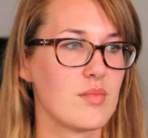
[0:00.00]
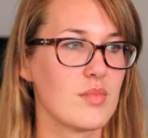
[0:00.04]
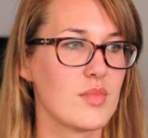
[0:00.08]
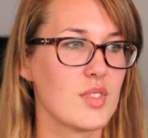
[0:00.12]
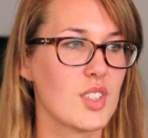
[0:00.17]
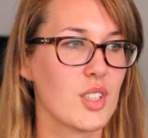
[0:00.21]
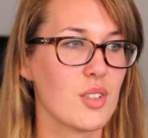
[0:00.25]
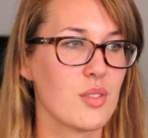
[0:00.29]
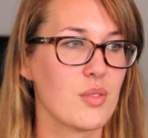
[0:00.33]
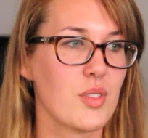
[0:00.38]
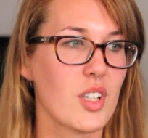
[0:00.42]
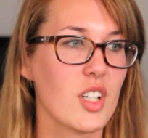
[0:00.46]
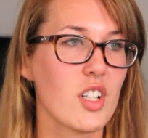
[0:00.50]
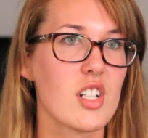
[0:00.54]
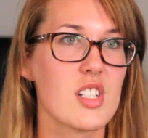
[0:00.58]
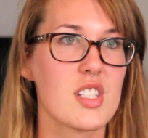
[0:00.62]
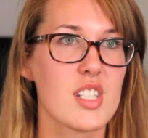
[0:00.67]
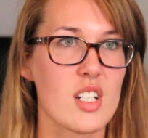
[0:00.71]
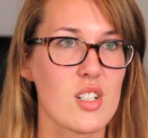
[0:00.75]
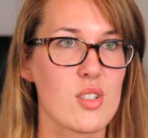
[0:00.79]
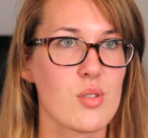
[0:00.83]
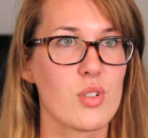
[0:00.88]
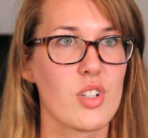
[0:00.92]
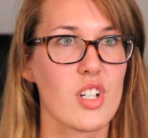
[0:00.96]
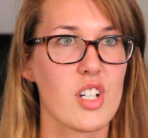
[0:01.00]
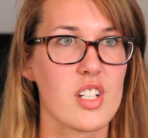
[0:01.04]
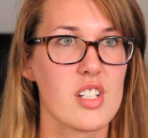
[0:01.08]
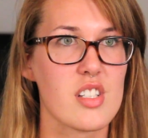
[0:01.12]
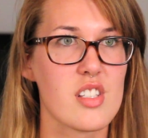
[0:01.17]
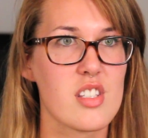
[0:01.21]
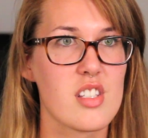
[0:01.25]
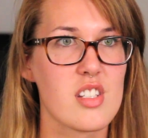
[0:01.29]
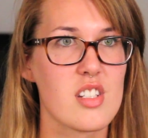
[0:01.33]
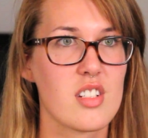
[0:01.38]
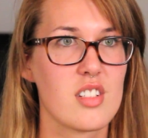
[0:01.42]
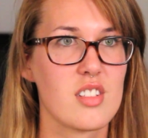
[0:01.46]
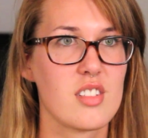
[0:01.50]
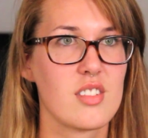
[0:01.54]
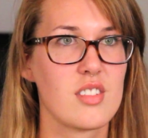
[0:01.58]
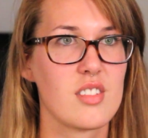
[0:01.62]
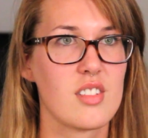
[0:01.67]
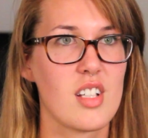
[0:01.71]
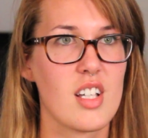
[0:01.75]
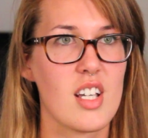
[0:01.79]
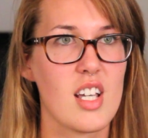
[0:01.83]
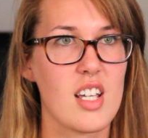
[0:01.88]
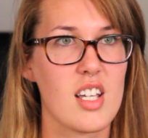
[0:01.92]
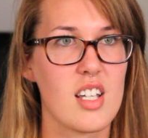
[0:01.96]
they're very sexualized.
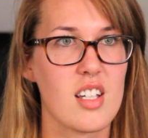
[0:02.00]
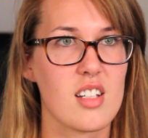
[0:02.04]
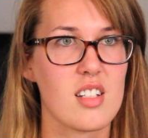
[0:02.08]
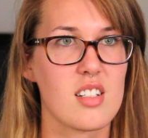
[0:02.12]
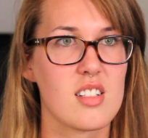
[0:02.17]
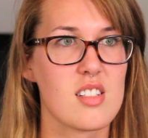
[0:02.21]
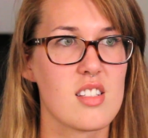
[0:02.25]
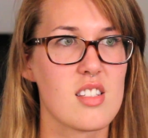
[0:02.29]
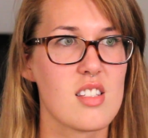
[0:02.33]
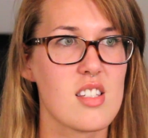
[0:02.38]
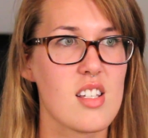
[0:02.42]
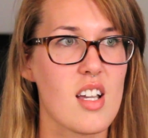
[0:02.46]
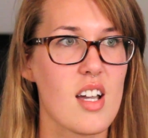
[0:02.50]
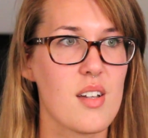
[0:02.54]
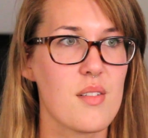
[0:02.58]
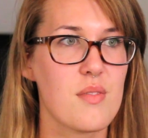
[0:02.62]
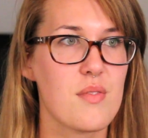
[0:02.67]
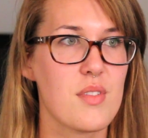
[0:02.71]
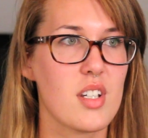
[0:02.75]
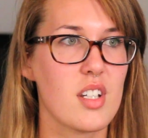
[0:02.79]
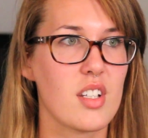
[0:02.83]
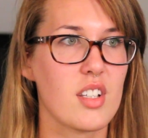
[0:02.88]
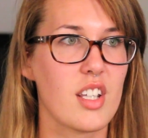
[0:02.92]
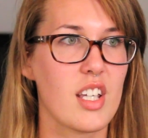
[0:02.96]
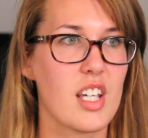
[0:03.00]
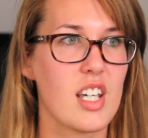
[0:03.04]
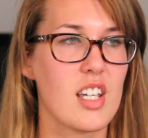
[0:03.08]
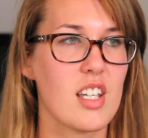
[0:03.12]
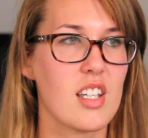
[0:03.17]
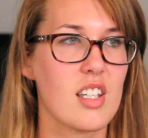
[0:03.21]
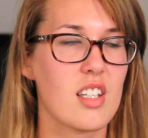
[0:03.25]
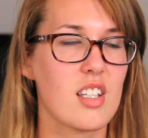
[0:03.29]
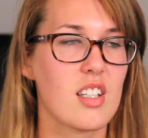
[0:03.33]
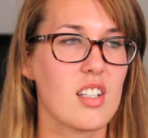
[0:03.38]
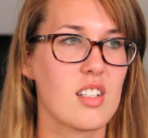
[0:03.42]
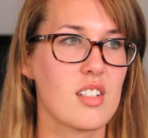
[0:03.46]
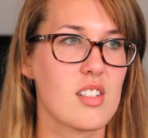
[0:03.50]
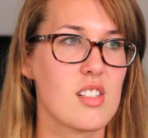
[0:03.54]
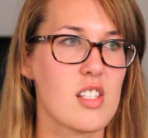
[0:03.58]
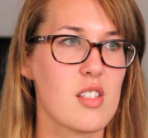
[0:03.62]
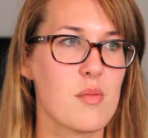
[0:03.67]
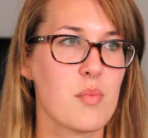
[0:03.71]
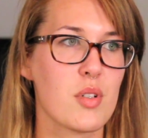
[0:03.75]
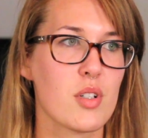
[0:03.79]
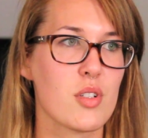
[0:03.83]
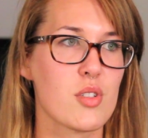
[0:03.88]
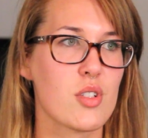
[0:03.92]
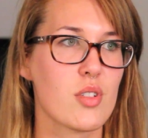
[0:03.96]
And I feel like
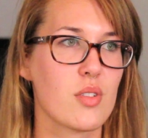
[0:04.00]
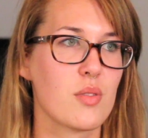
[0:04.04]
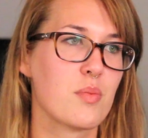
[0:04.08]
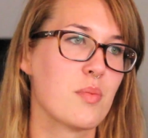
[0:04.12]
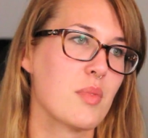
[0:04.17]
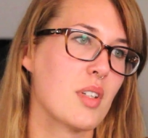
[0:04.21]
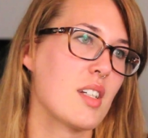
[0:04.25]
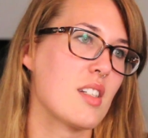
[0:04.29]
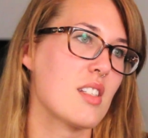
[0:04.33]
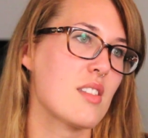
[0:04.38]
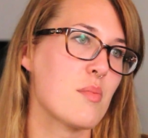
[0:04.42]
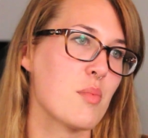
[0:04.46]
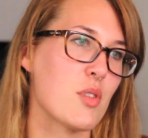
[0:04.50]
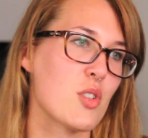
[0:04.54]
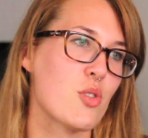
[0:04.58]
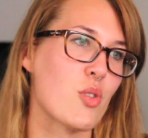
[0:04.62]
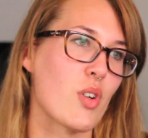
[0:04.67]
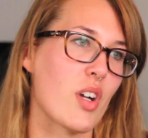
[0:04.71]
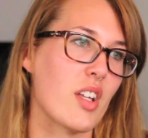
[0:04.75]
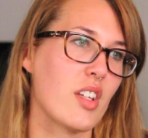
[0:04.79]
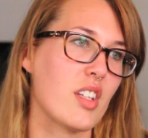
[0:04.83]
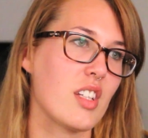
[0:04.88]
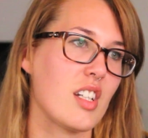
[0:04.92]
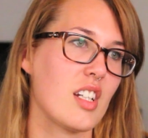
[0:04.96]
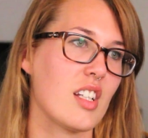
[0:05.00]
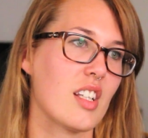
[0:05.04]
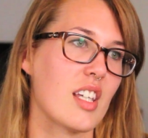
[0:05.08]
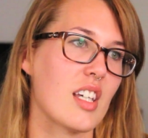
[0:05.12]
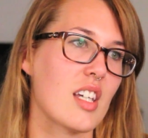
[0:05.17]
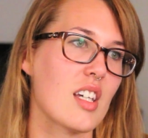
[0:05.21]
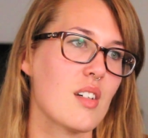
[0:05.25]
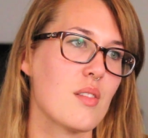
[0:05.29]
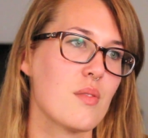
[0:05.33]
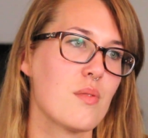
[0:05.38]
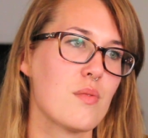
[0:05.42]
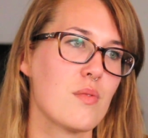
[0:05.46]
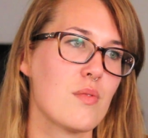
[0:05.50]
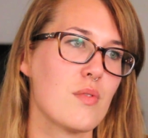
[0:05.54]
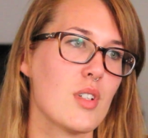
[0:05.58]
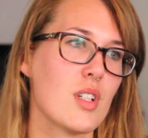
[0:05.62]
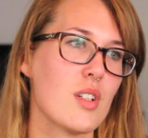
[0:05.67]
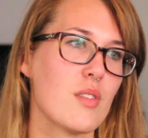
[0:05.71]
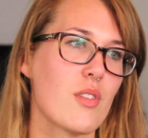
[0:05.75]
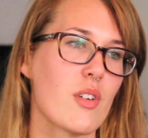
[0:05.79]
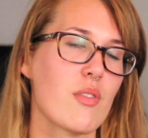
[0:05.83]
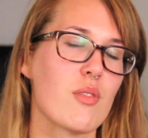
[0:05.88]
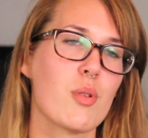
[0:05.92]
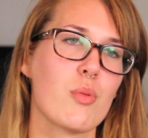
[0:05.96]
spirituality, like
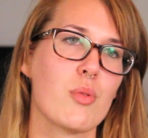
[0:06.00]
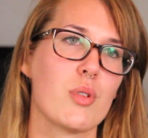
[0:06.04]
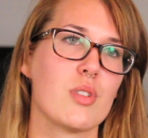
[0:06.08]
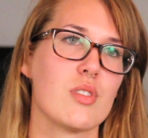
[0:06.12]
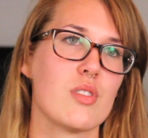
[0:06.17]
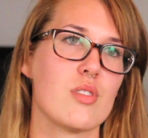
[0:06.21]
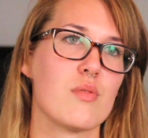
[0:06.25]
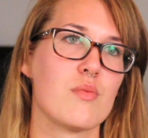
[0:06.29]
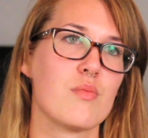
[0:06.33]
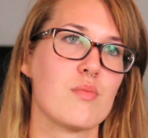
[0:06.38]
if everyone